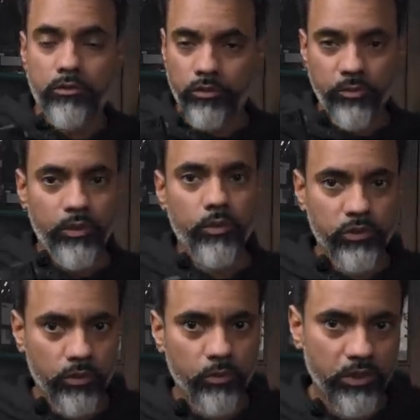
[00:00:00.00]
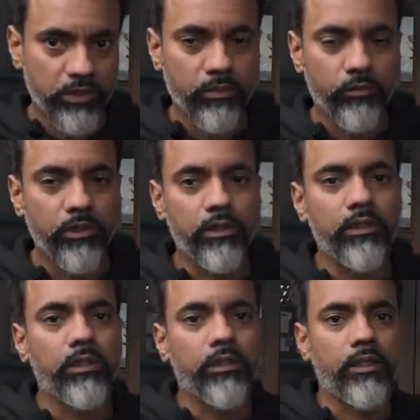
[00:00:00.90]
To me, those are the ones that
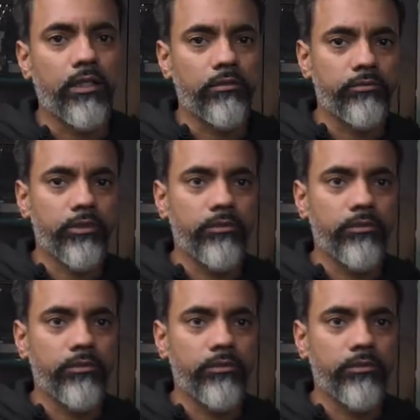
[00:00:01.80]
really kind of